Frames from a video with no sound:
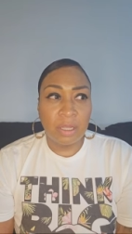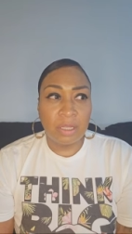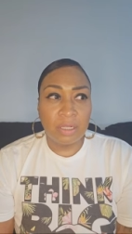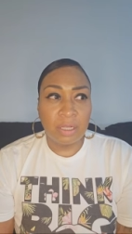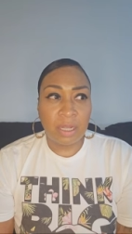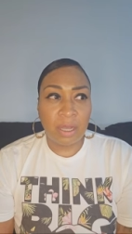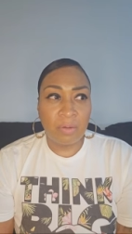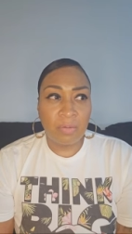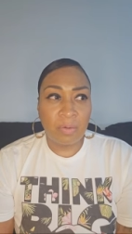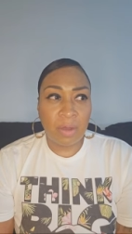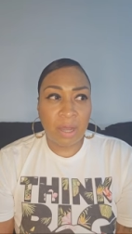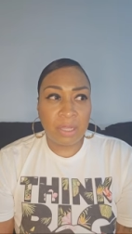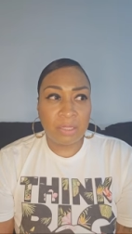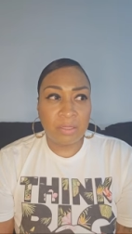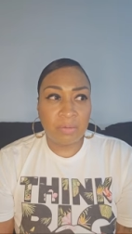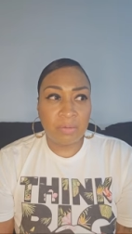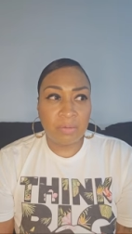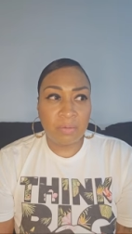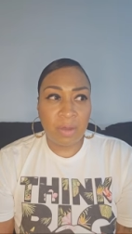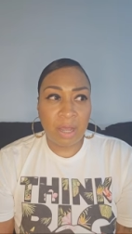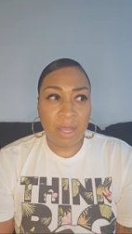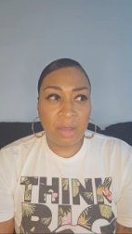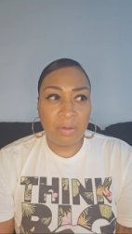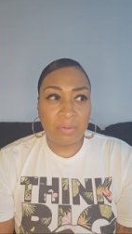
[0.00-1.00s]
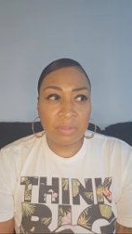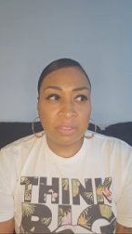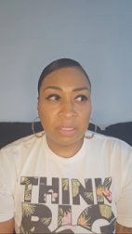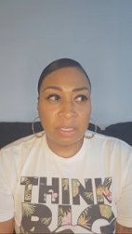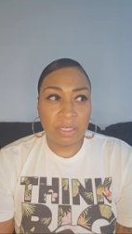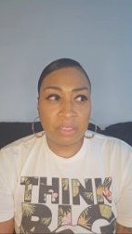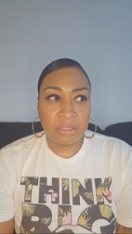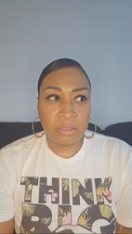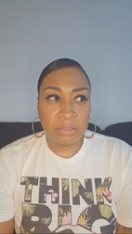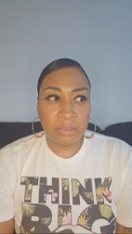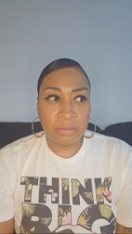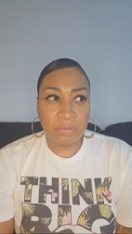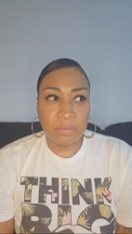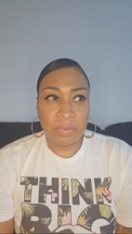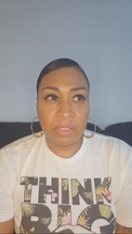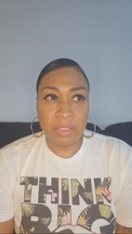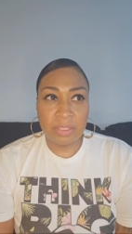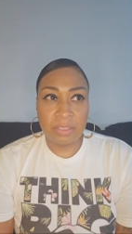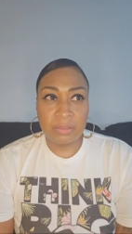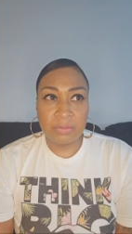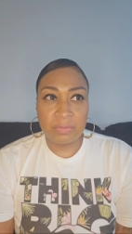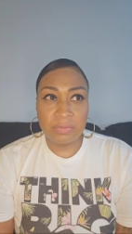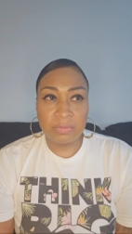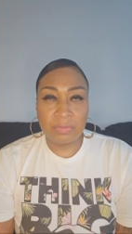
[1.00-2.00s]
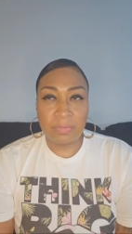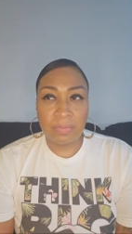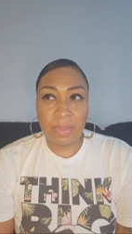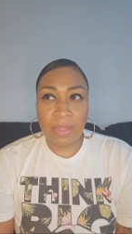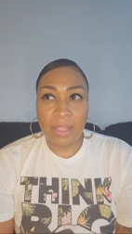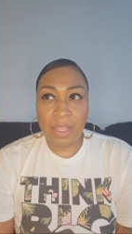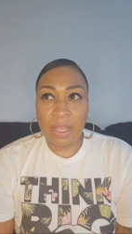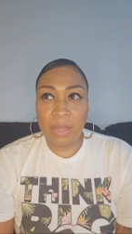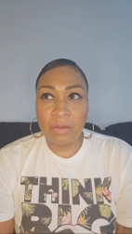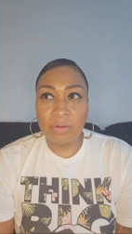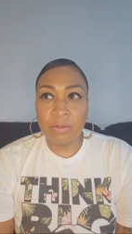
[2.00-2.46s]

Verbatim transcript: Now, why do, why was I stupid? I